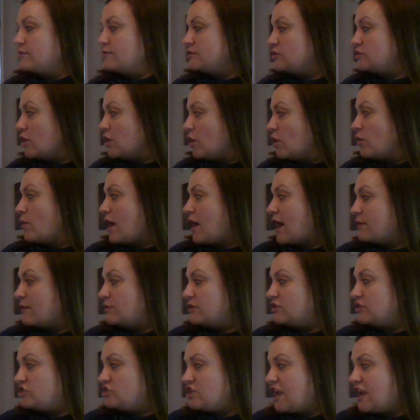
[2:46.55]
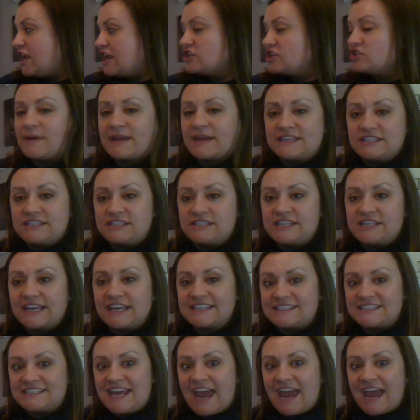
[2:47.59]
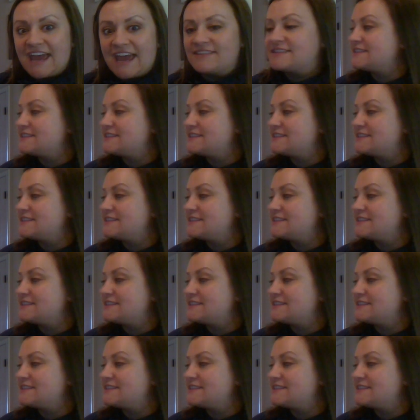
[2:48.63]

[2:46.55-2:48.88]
So I would change my 6/10.